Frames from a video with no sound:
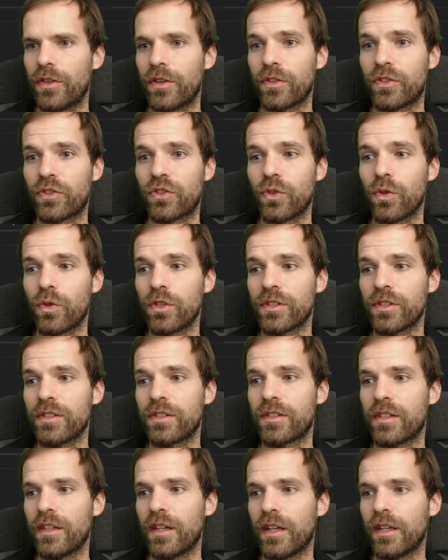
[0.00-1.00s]
The source
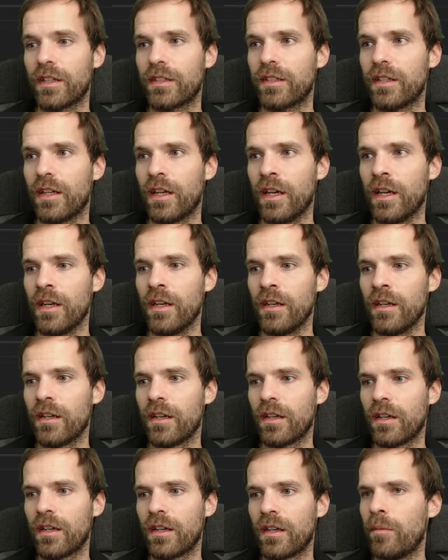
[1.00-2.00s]
is the A T A,
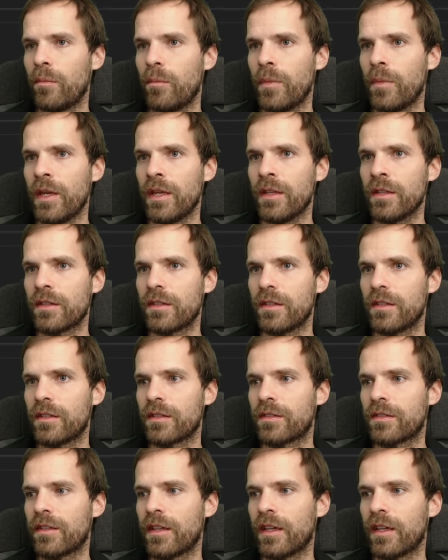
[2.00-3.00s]
the mint
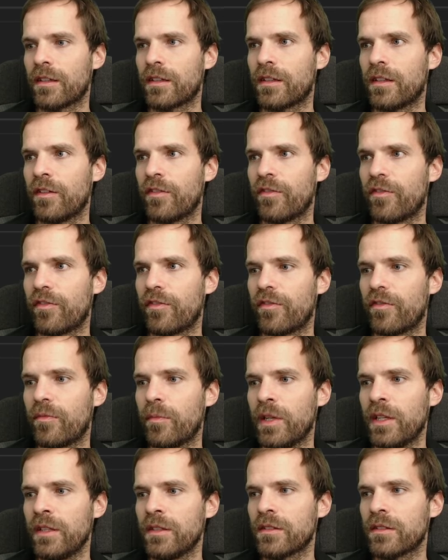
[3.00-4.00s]
is native
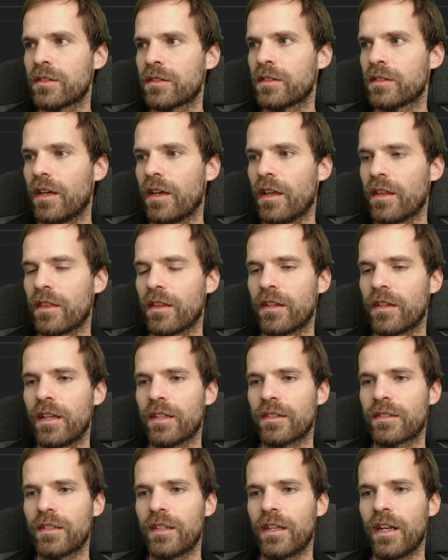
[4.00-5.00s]
mint, and the
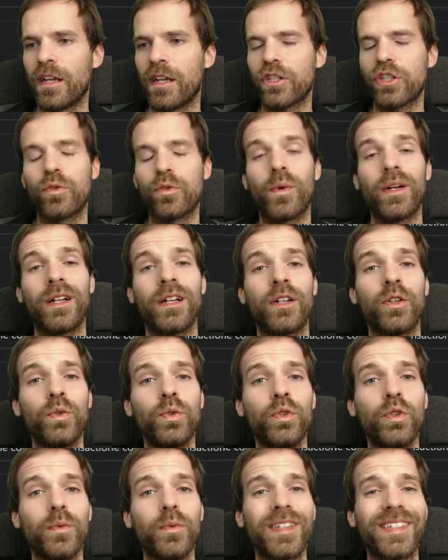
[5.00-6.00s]
destination, well, who
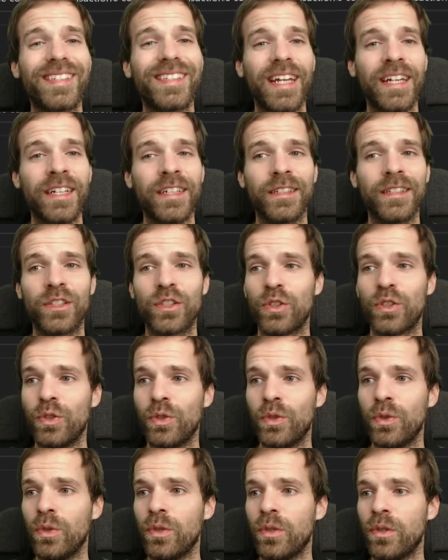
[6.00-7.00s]
do we send it
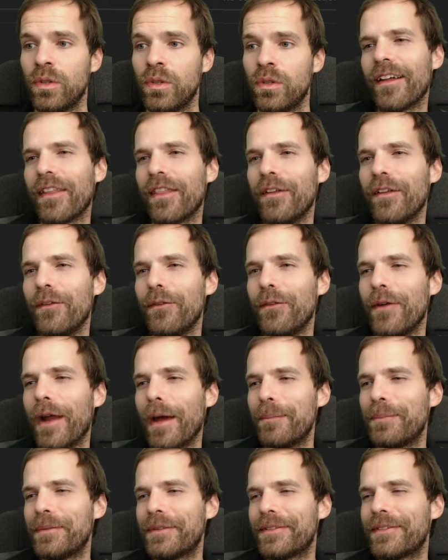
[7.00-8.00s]
to? The
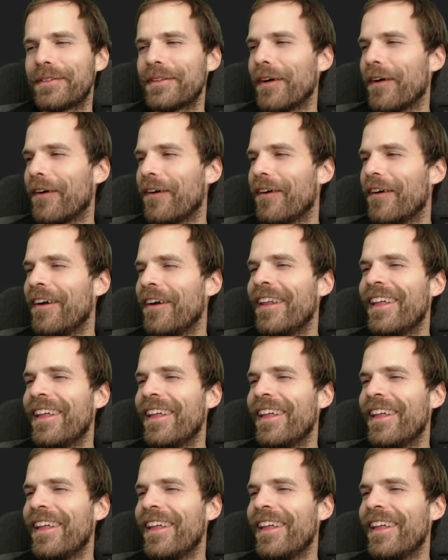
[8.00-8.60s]
wrapped sol.